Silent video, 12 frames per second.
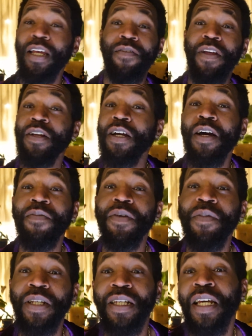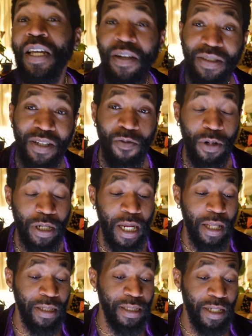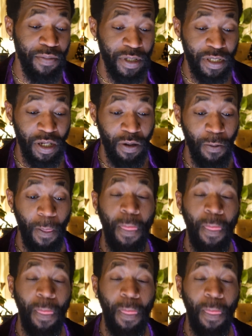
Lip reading: It'll come to me somewhere down this episode.